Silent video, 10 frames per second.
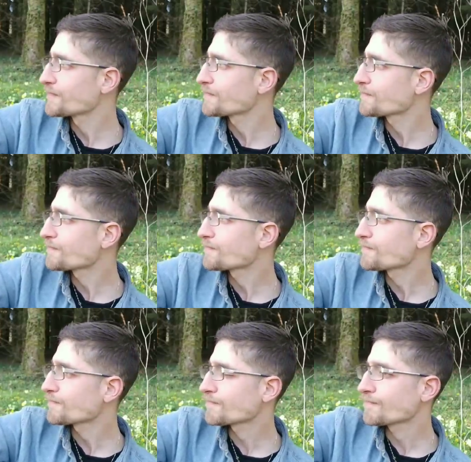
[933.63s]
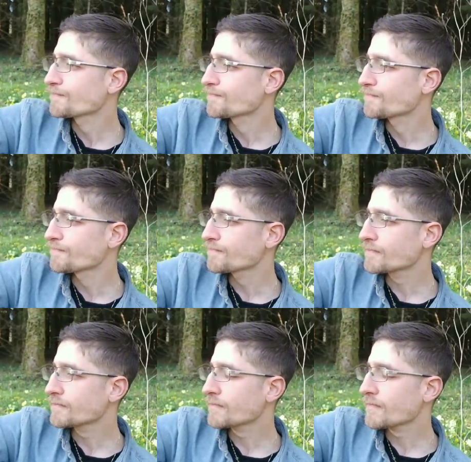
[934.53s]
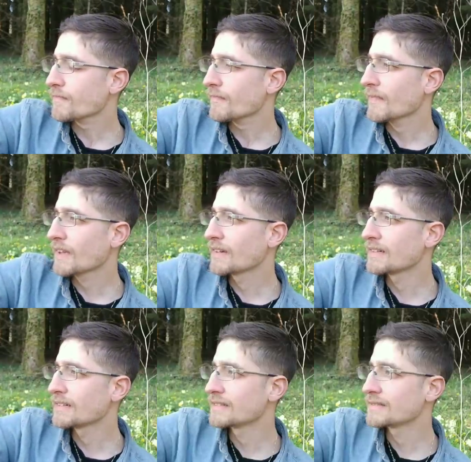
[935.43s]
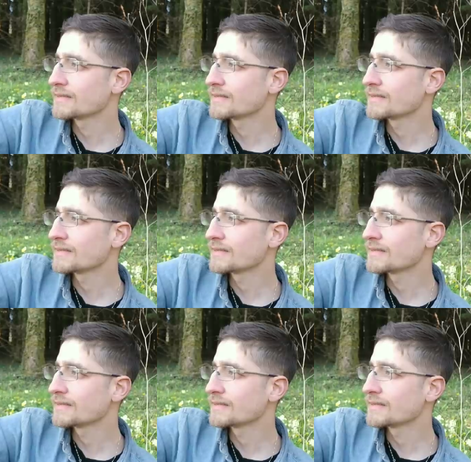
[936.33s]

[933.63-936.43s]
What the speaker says: (no one is talking)